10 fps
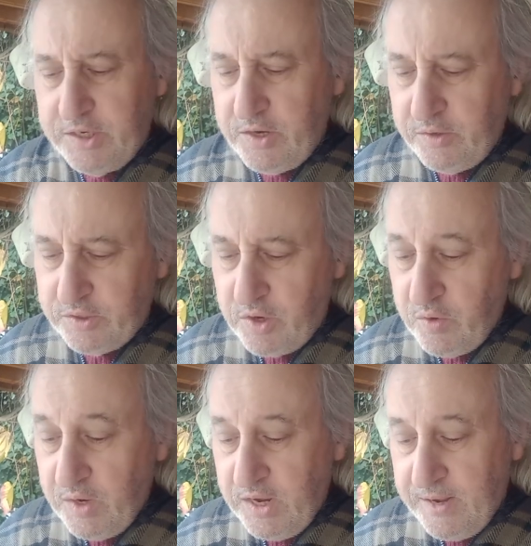You know,
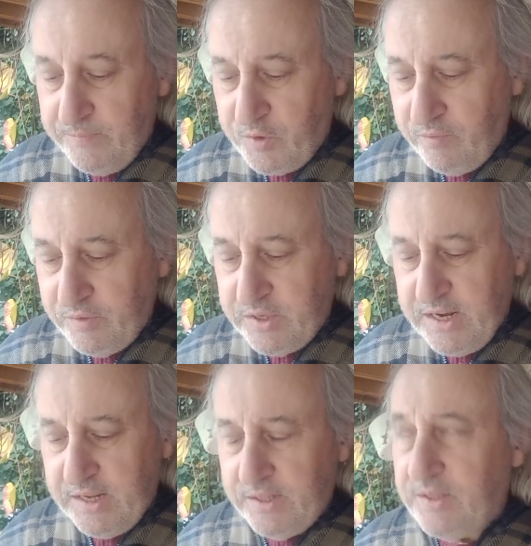so
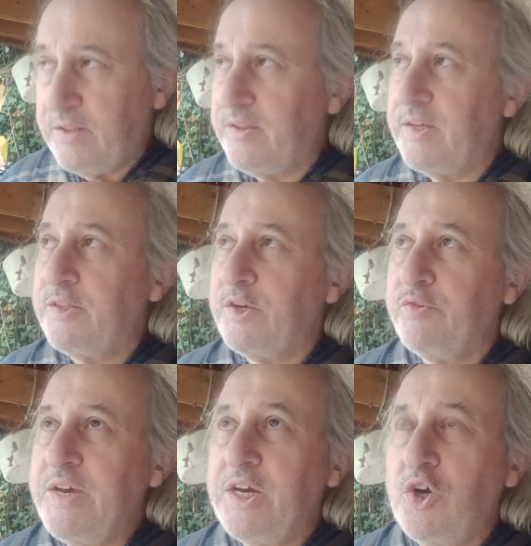obviously the
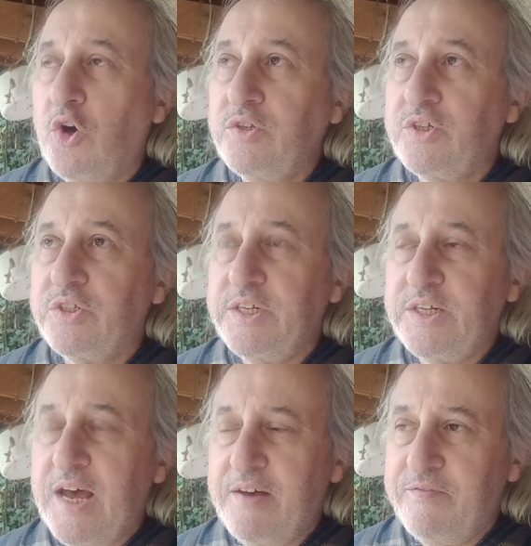Greek gods
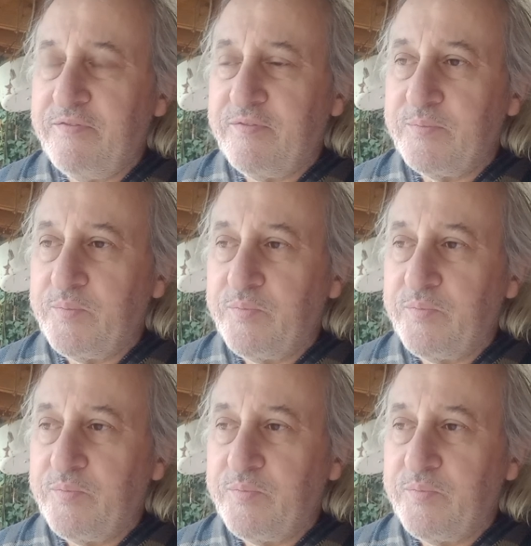did have,